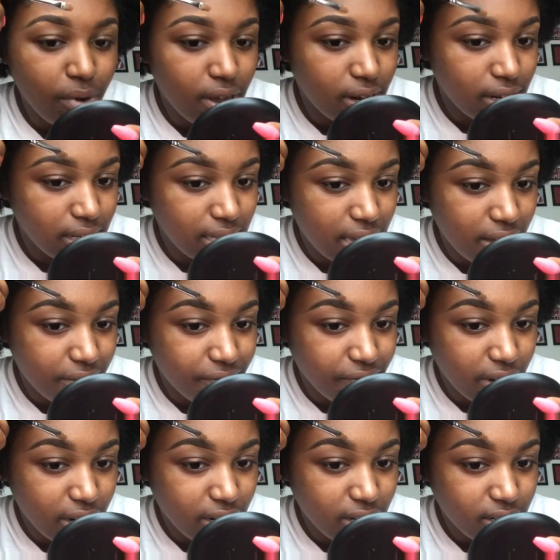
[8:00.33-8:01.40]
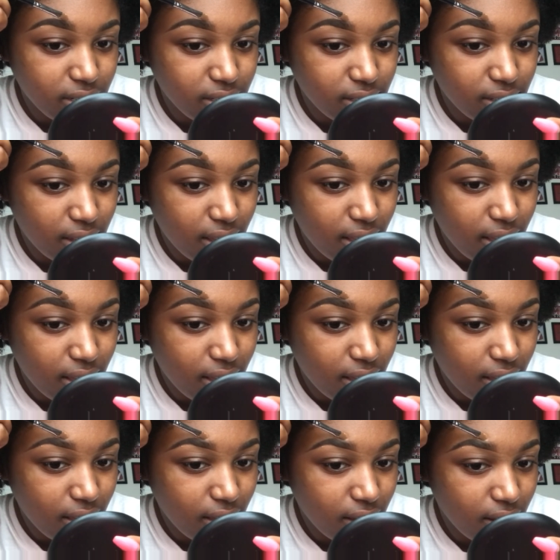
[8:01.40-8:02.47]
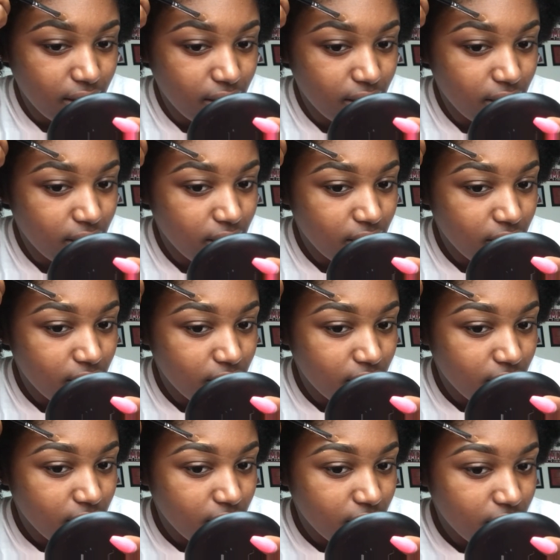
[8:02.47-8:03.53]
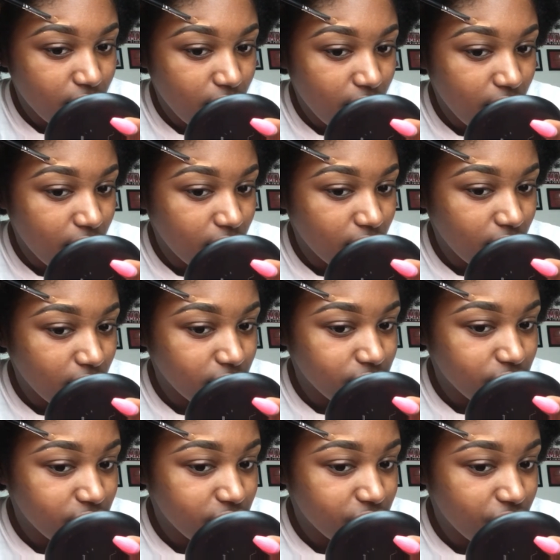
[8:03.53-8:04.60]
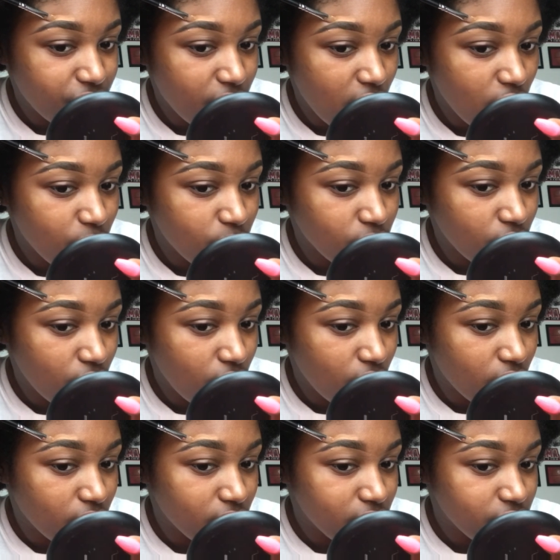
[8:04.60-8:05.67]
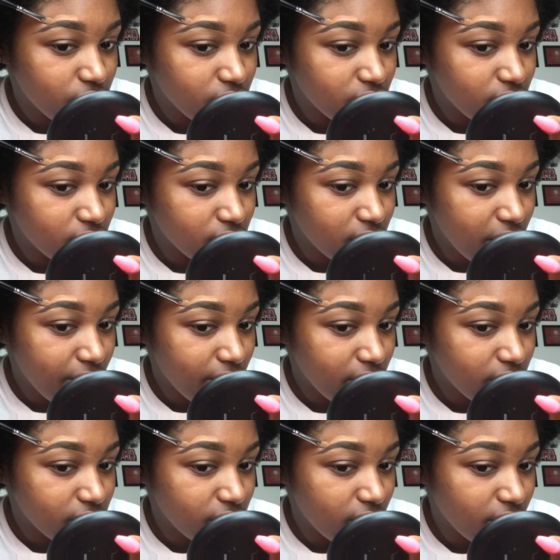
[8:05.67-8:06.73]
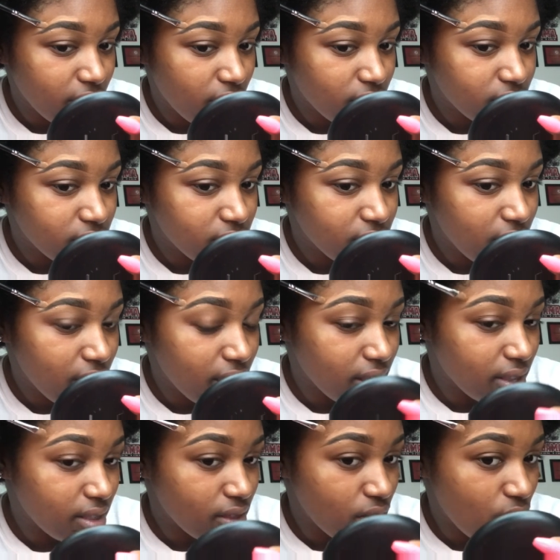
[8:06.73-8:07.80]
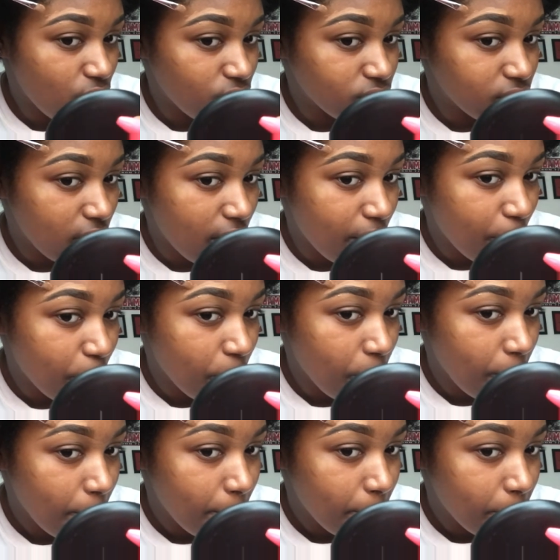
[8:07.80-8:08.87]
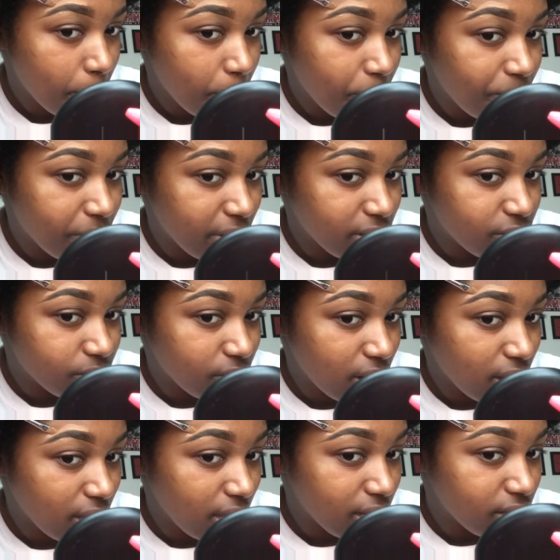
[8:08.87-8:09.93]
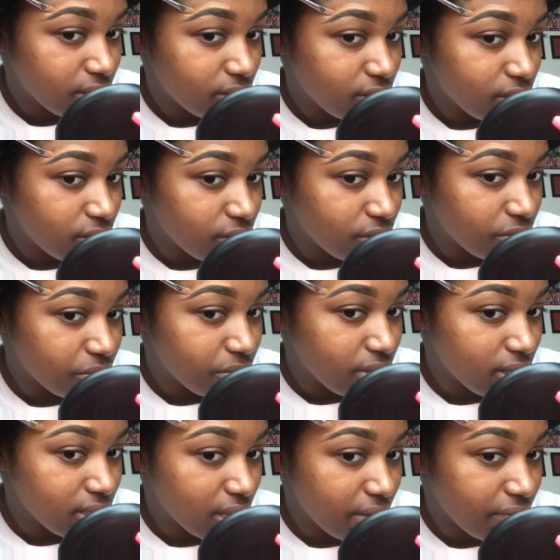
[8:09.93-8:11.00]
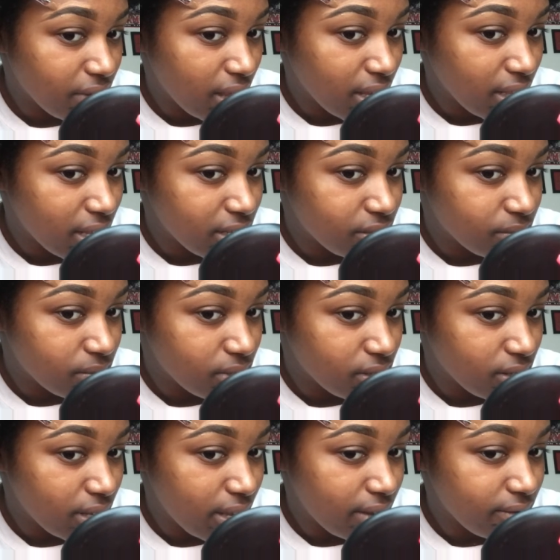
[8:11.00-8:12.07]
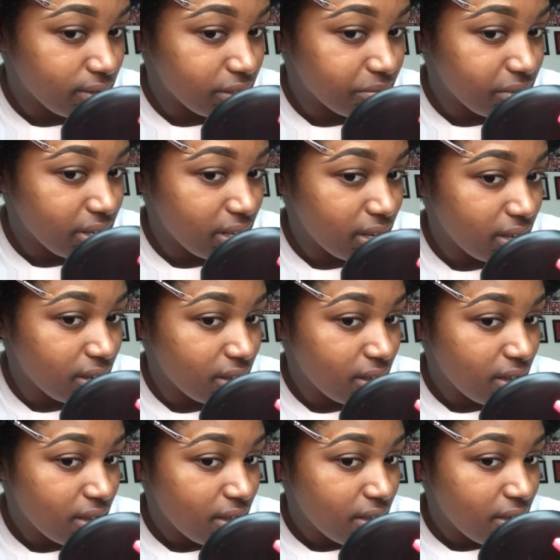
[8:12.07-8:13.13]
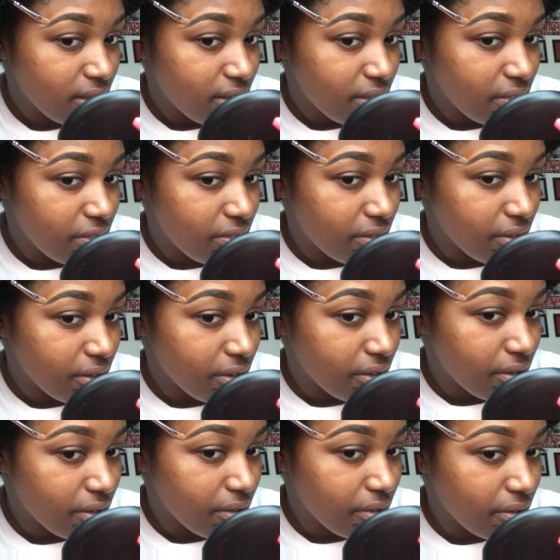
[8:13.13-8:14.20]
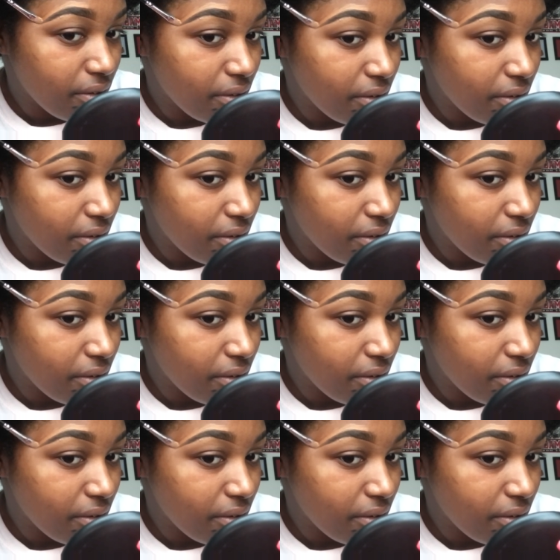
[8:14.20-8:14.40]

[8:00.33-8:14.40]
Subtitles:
Product down first, and I kind of like just follow along and just leave it on the skin the whole time. That's what I like to do because I feel like that's what gives me the